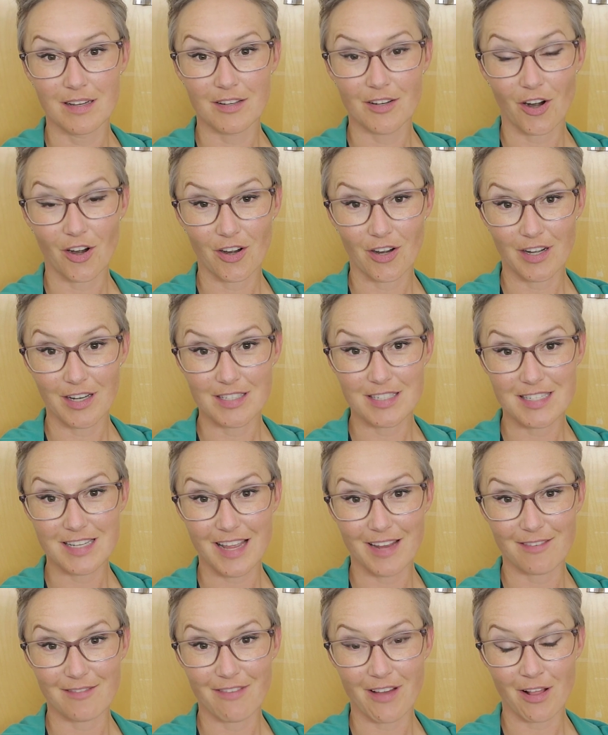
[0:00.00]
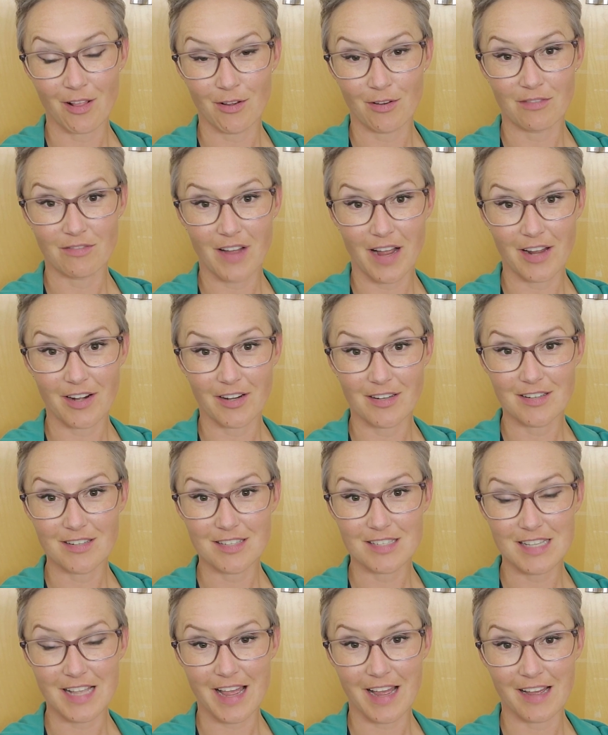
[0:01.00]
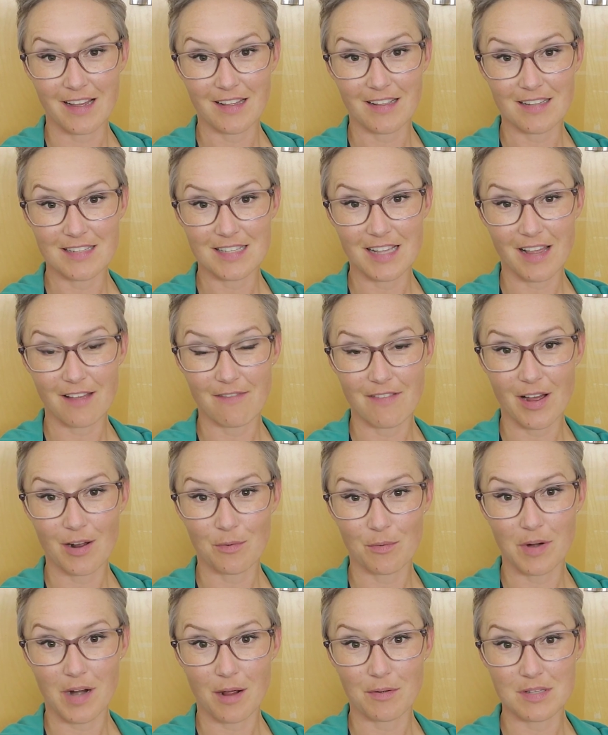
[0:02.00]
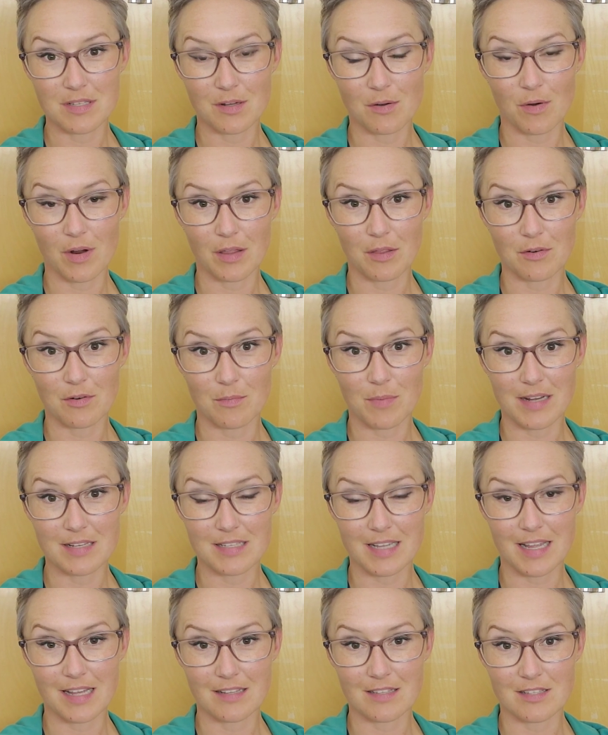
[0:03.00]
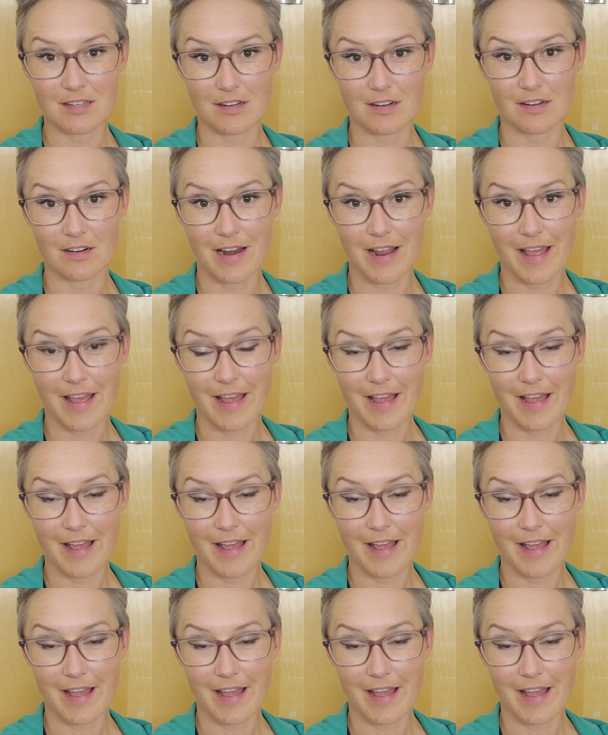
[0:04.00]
current and fellow fighters, as I found when I was going through breast cancer,